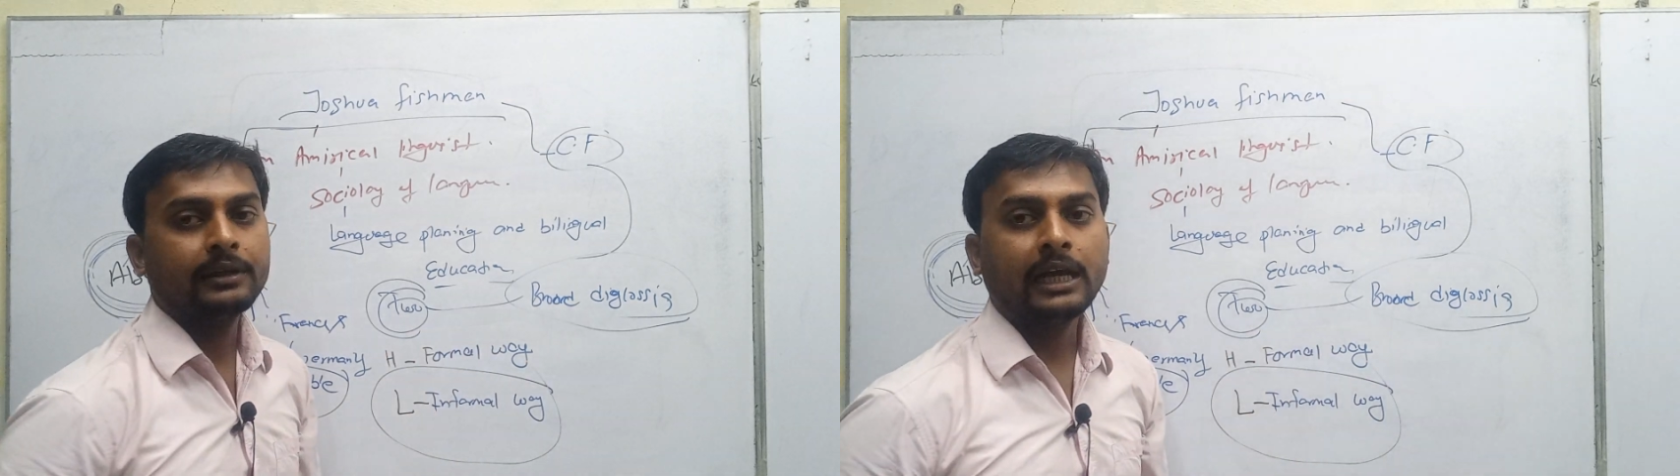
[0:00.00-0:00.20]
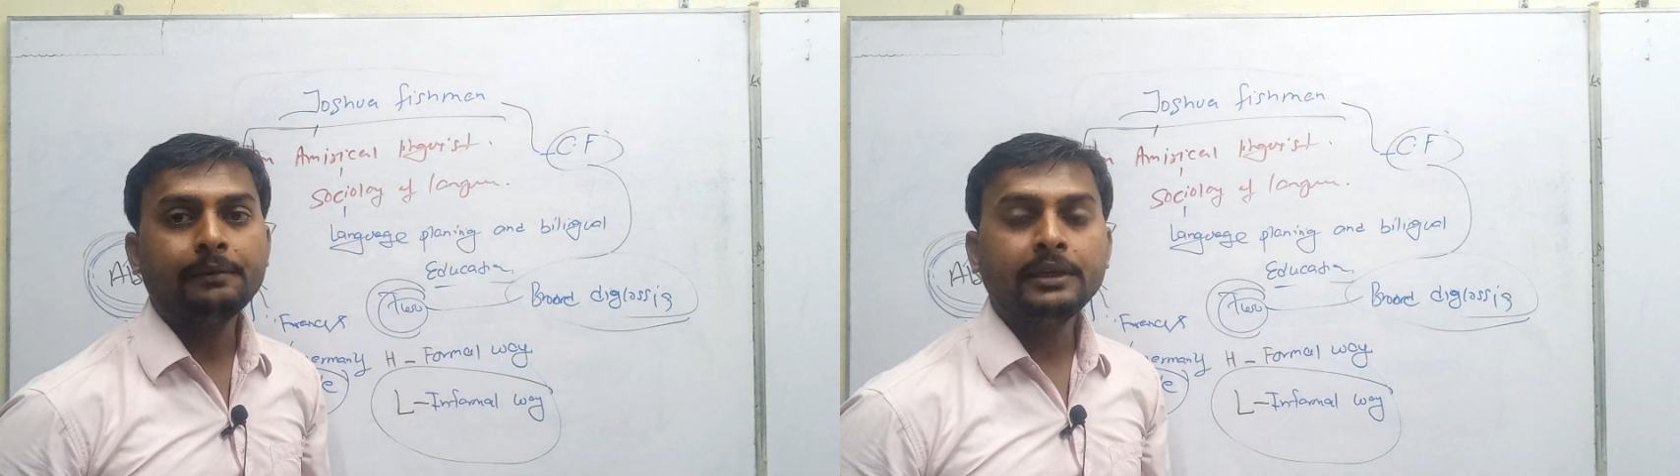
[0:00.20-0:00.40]

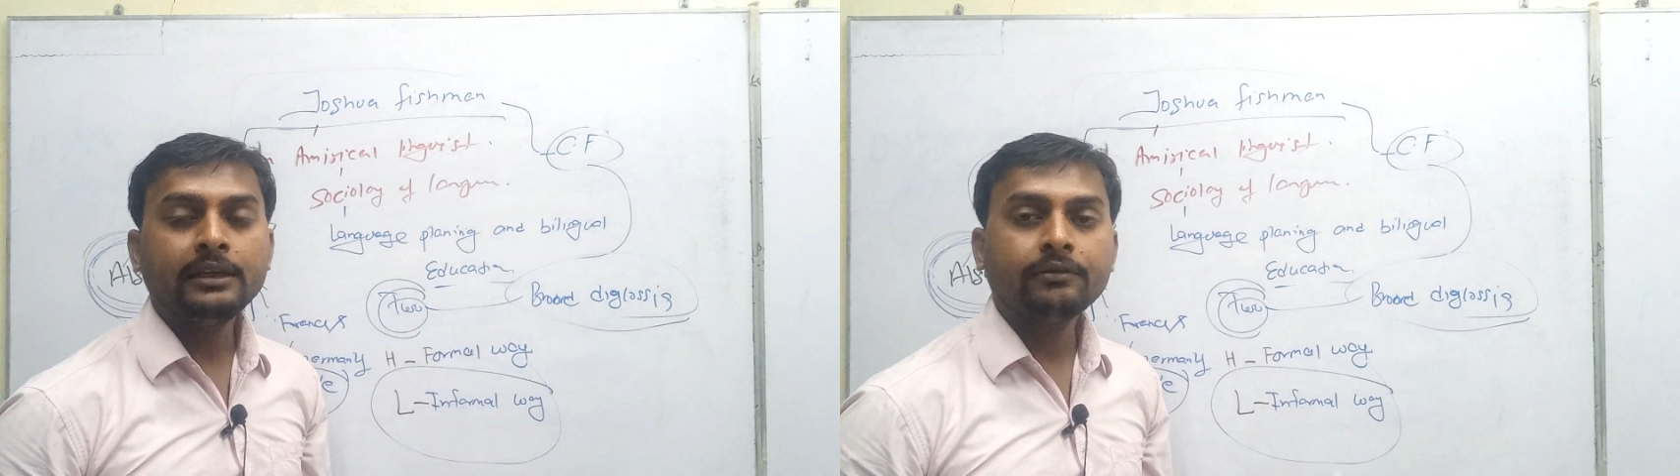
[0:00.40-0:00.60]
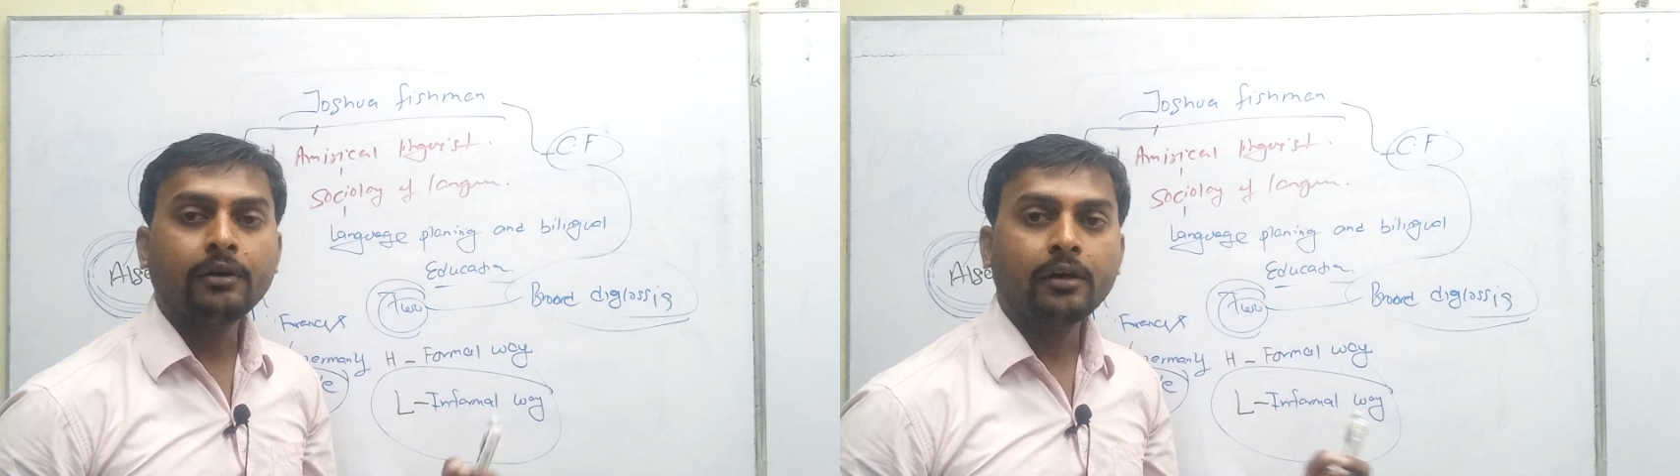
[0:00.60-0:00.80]

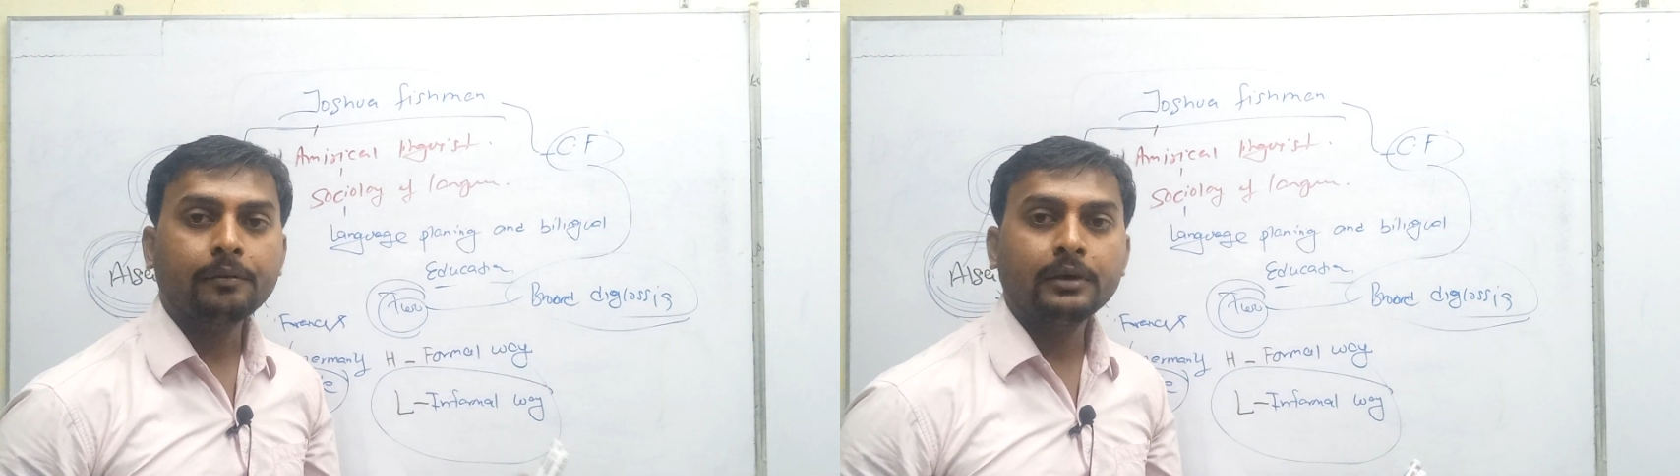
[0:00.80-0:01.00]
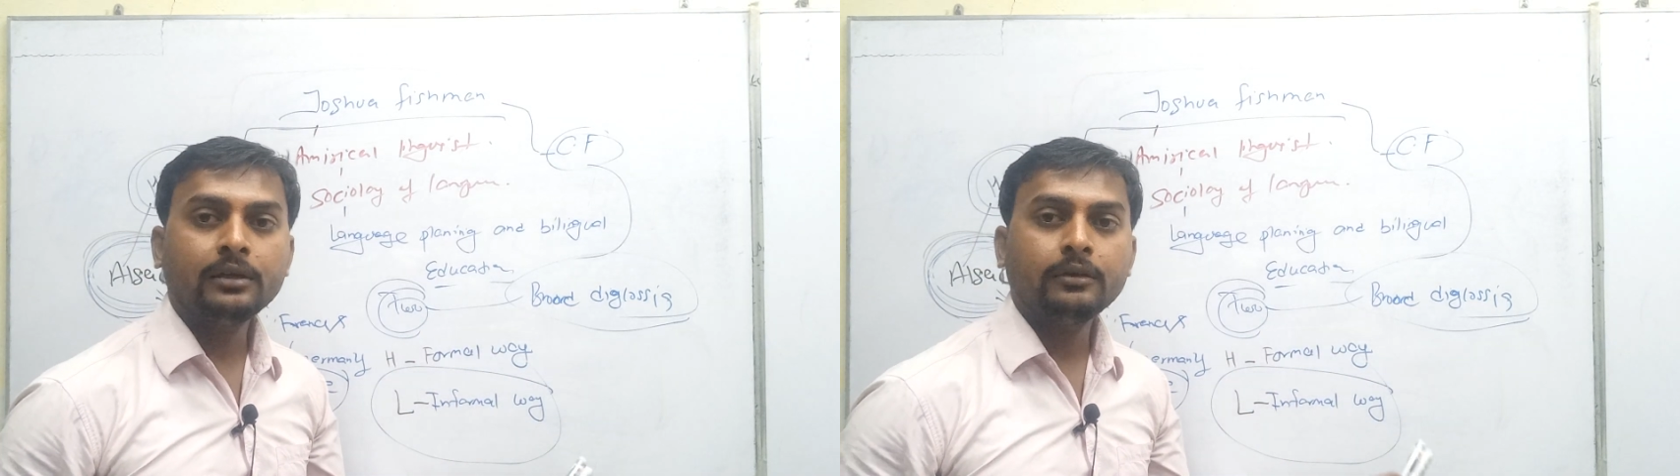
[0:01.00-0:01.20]

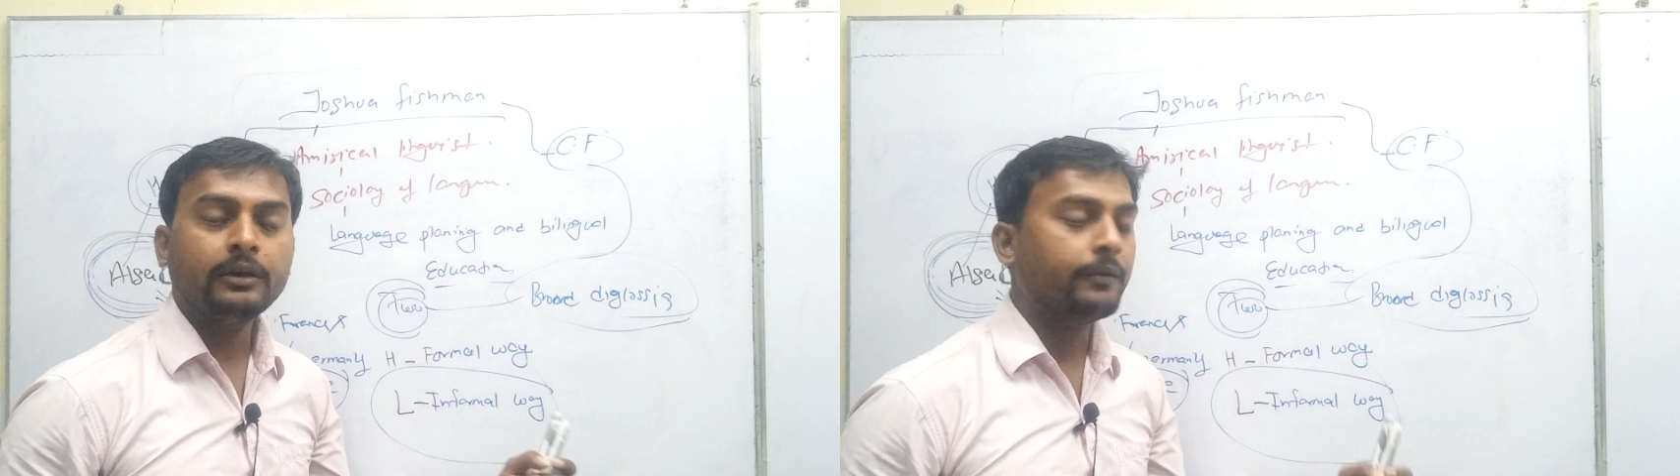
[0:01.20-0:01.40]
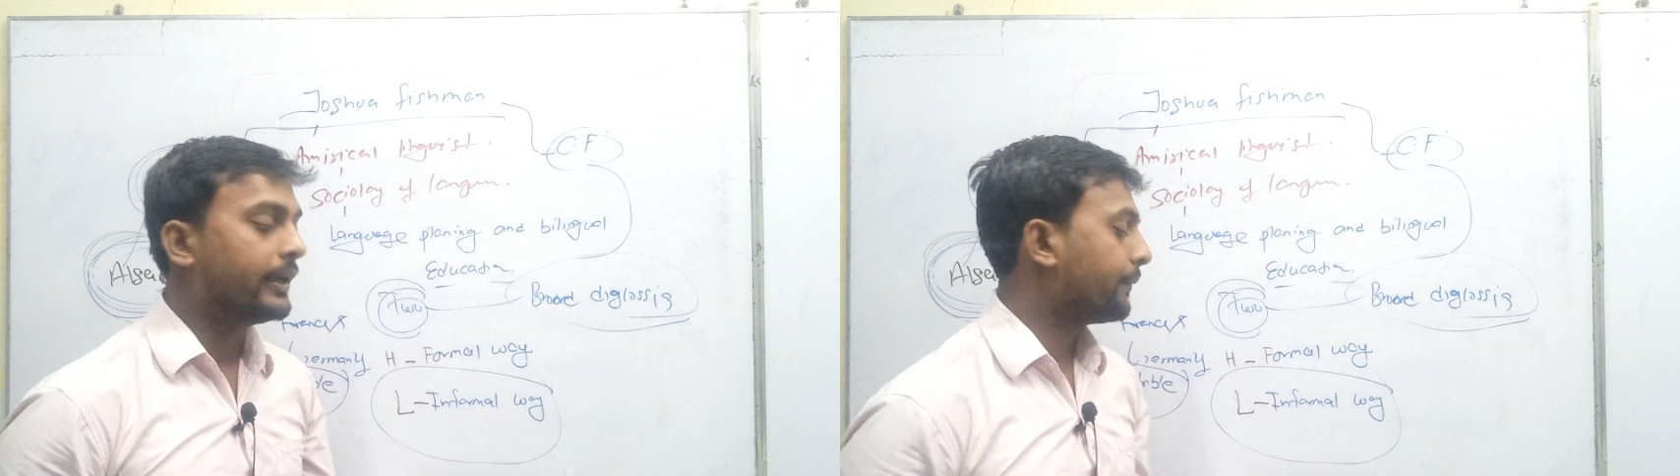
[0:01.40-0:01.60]
Informal
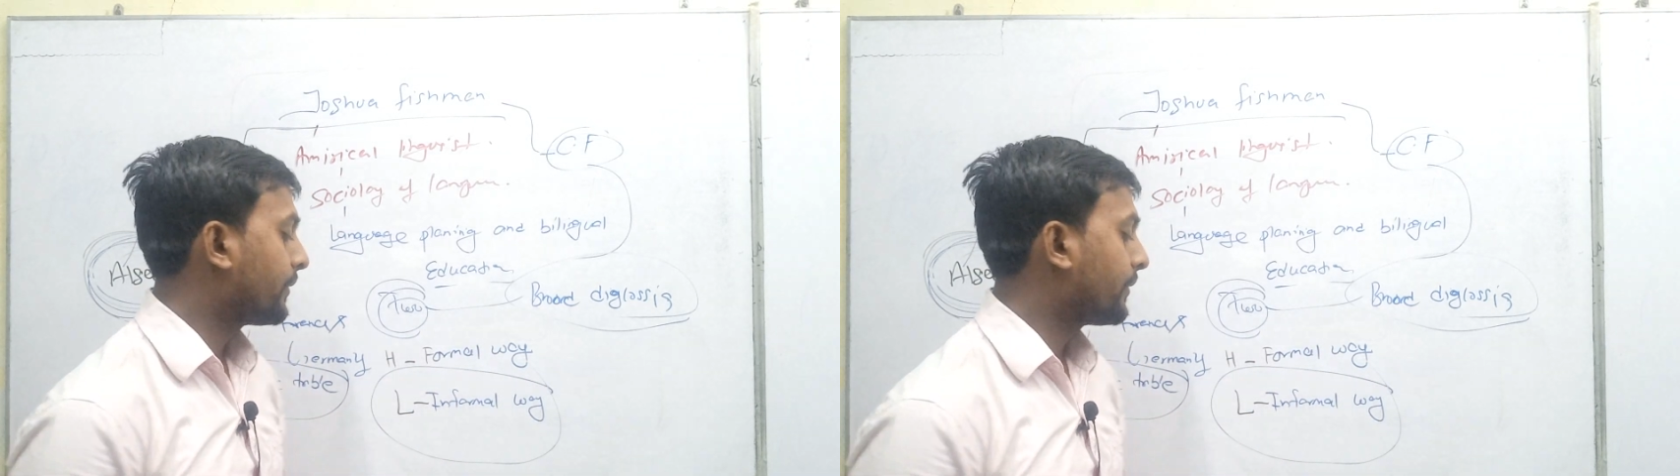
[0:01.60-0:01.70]
way.